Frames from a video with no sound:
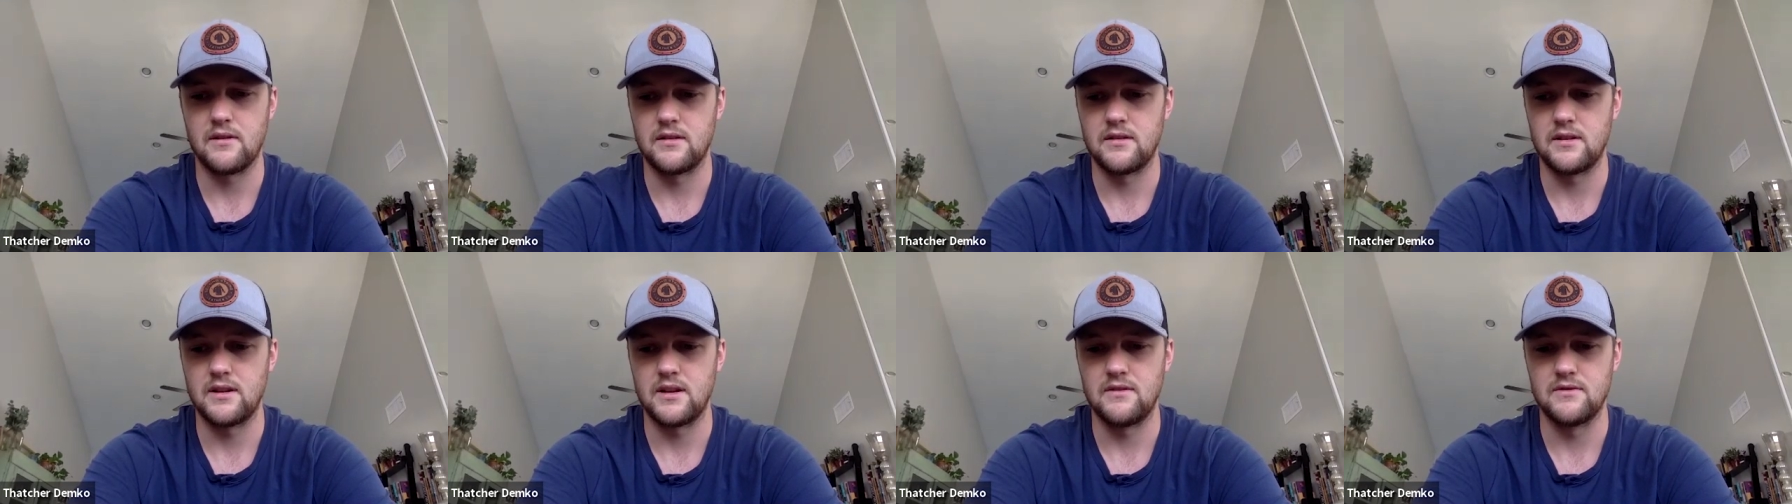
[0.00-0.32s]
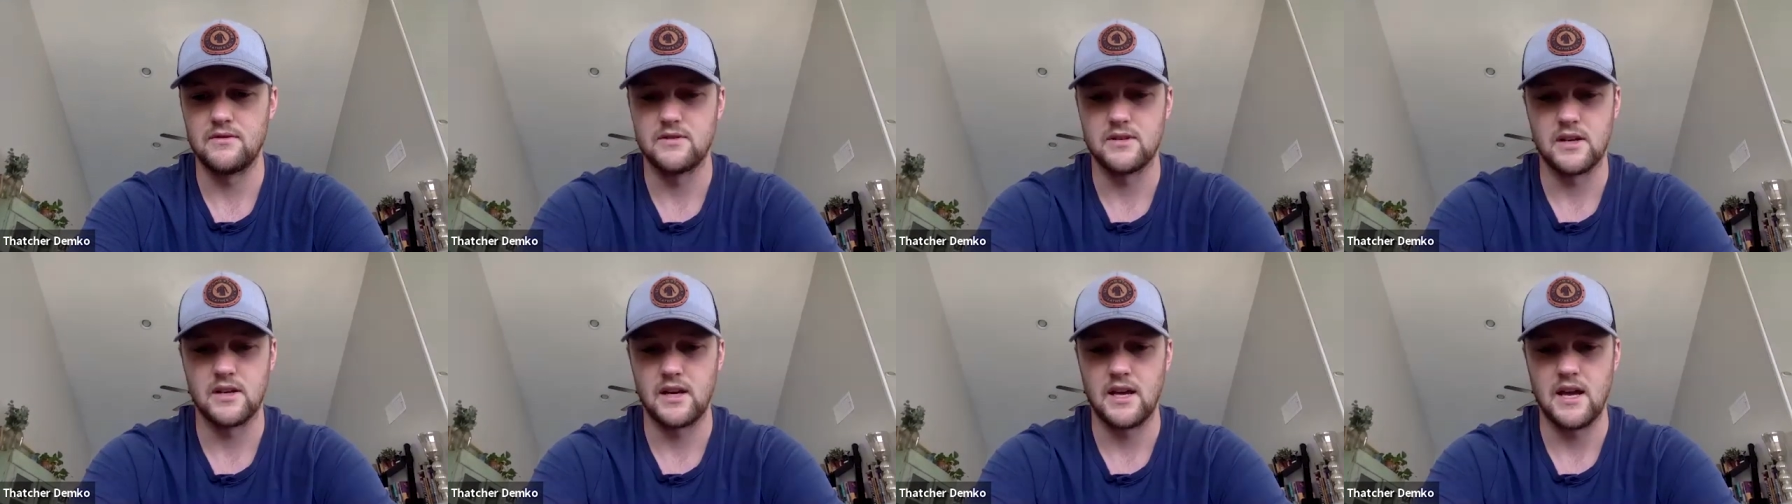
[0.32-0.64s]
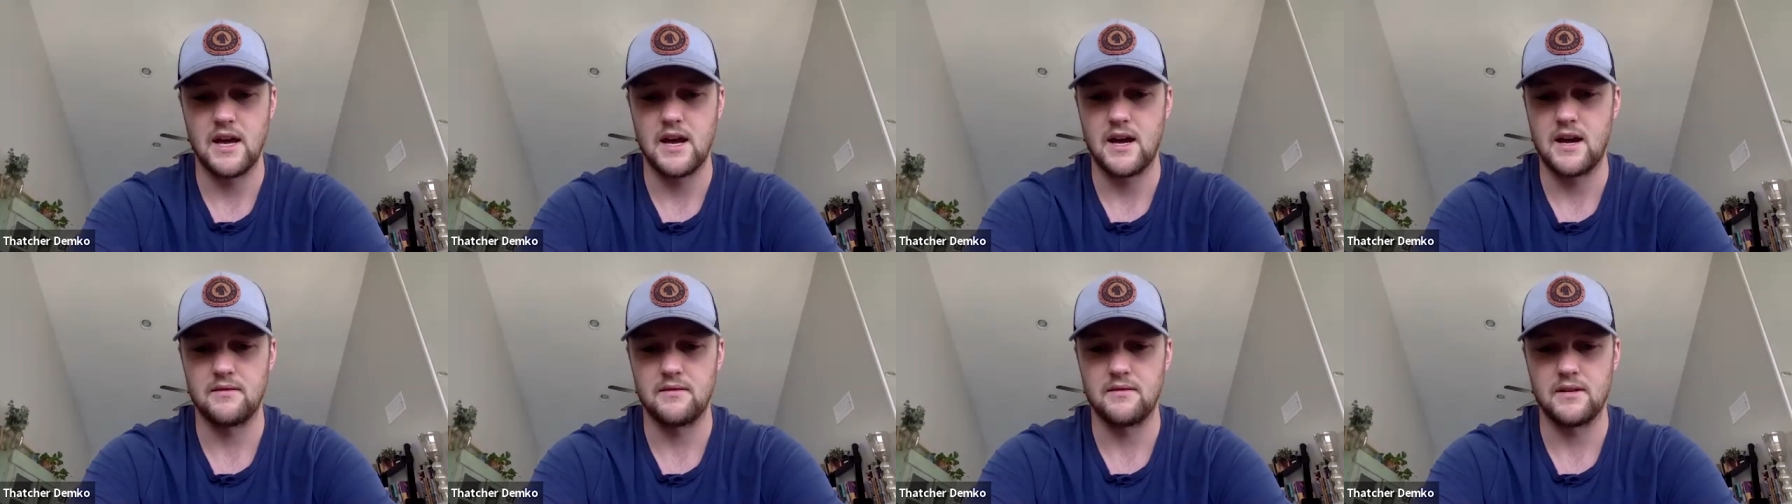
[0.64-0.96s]
and he was like,
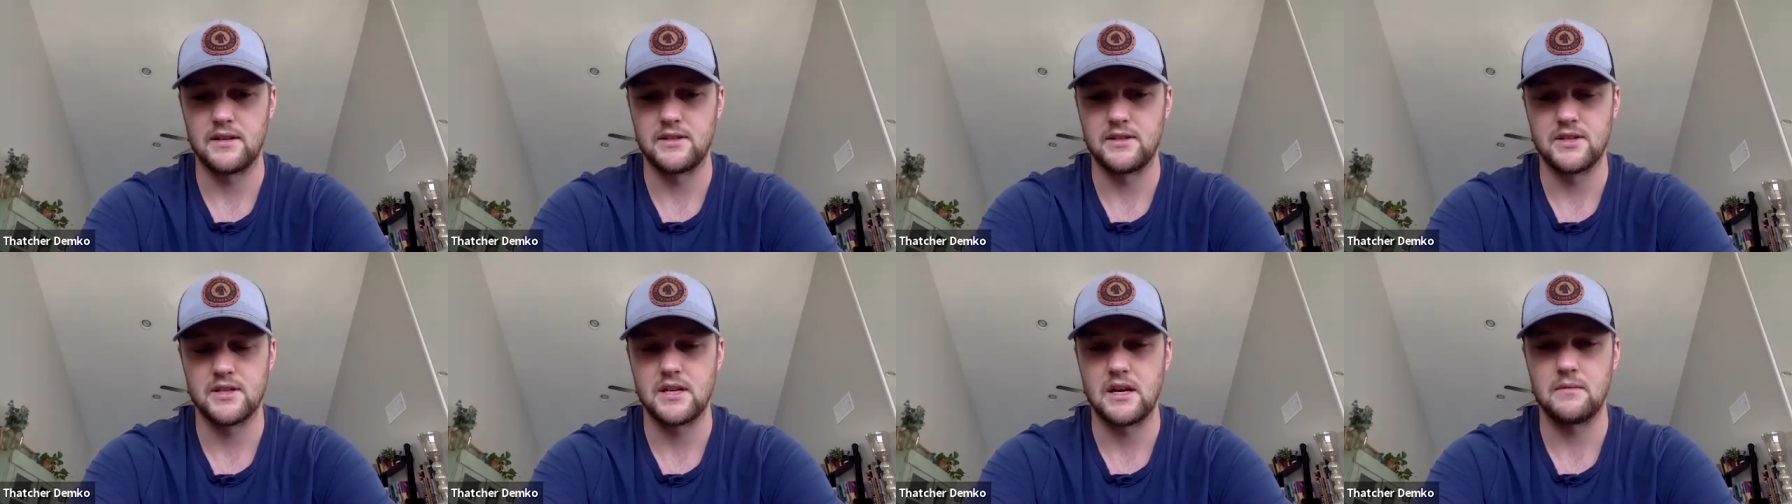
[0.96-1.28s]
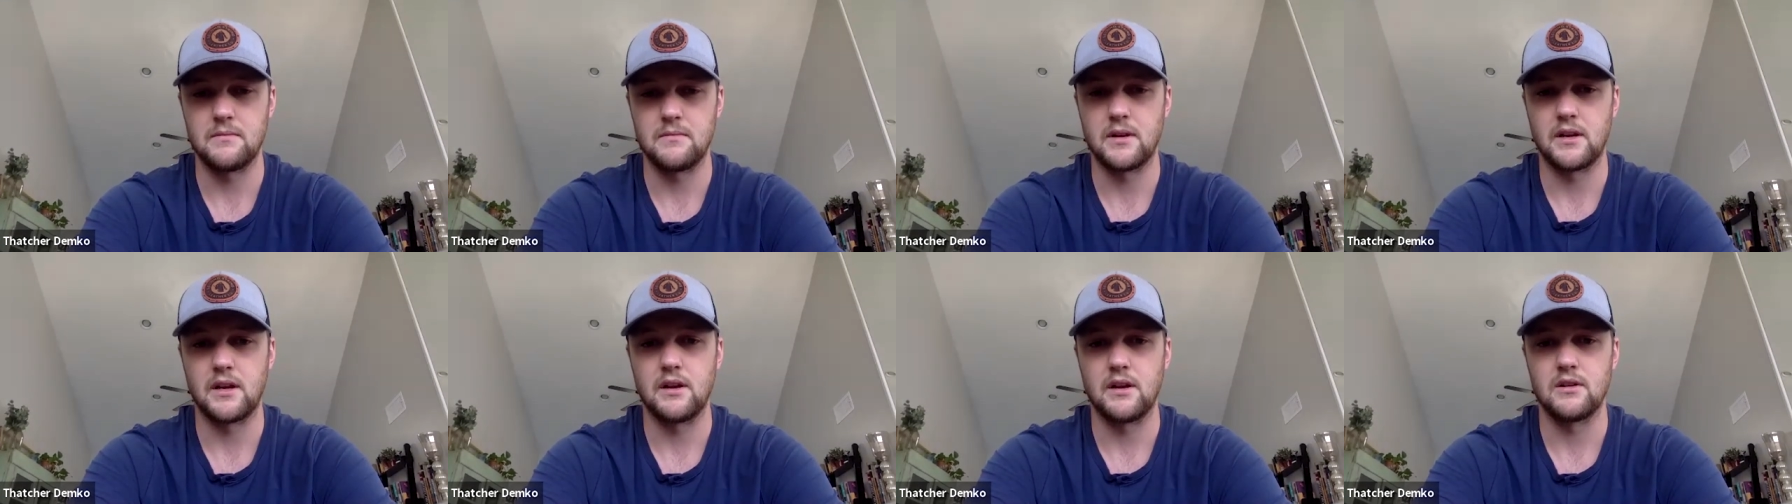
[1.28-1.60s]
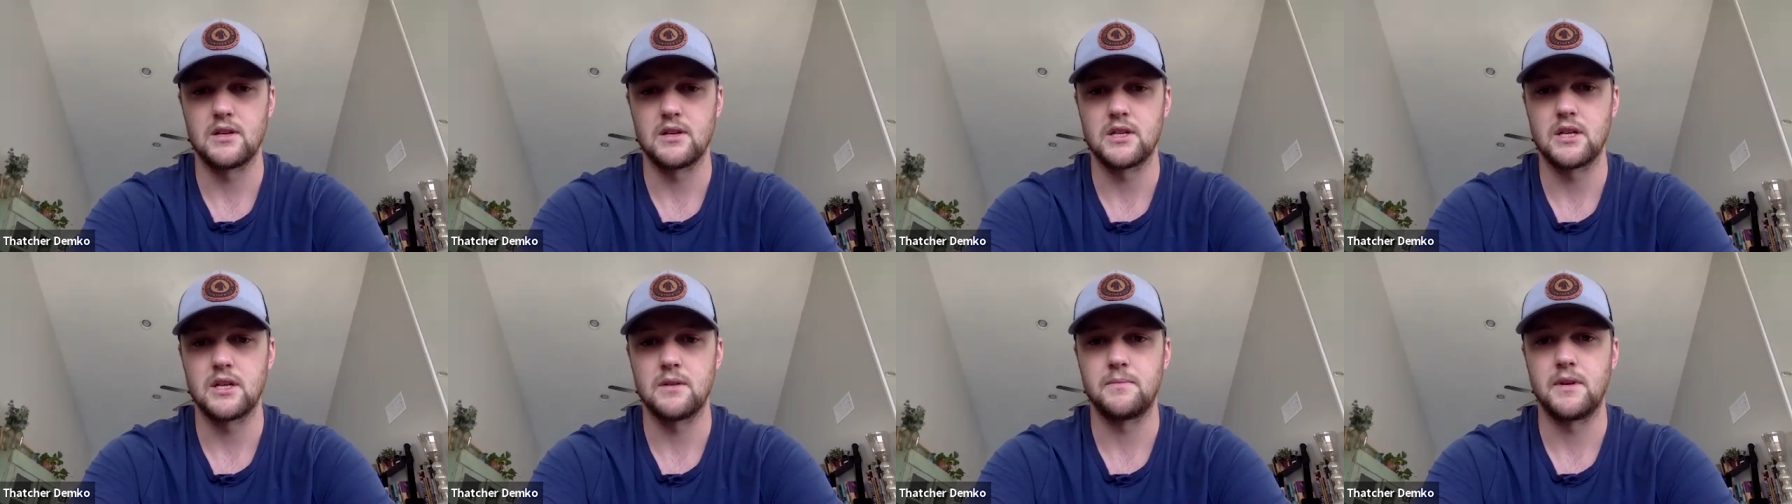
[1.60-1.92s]
"Yeah, I just got my gear
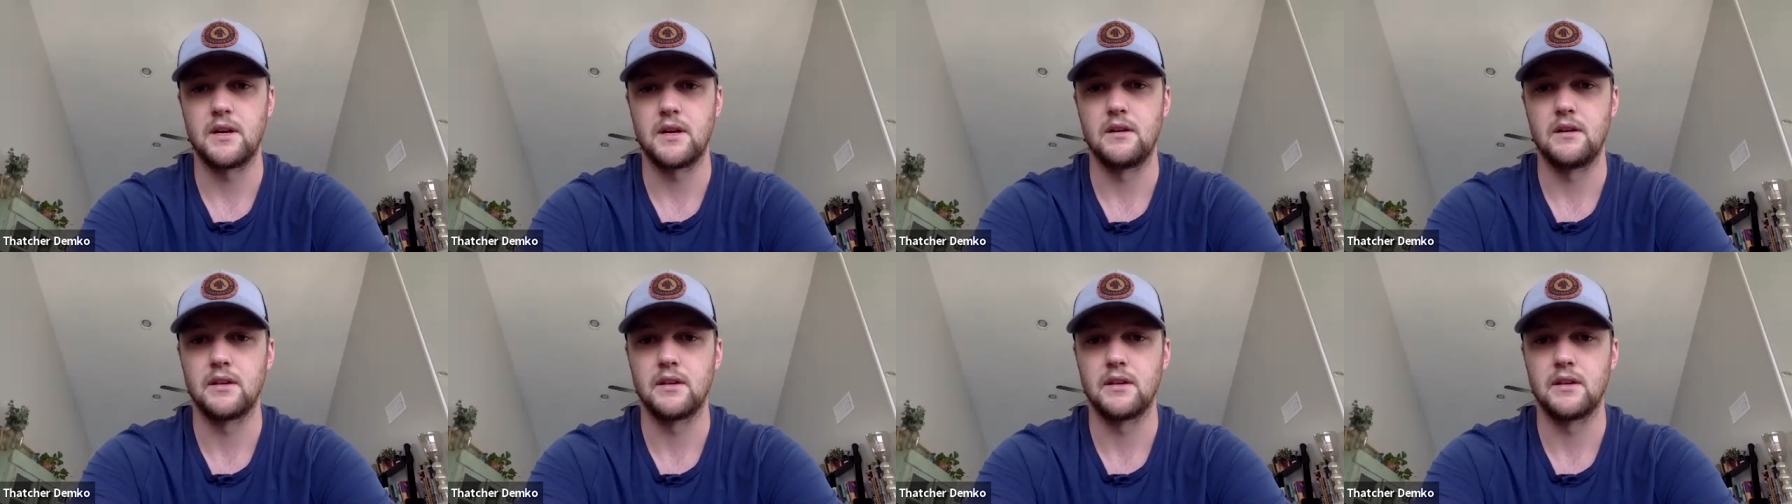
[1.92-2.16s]
shipped out.